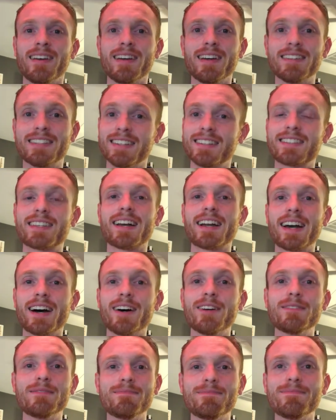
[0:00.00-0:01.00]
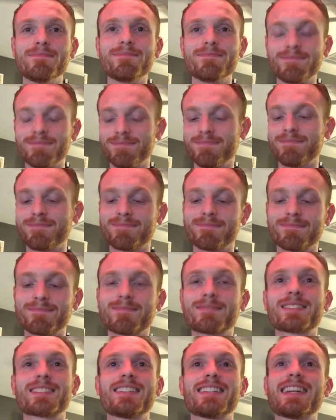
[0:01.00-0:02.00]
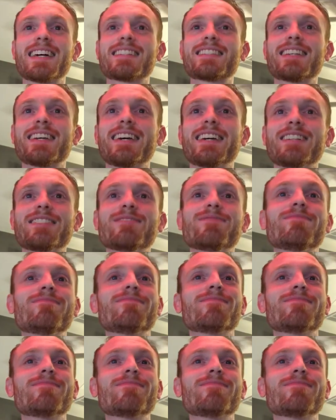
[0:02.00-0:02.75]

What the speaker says: is Inside Out. That's it.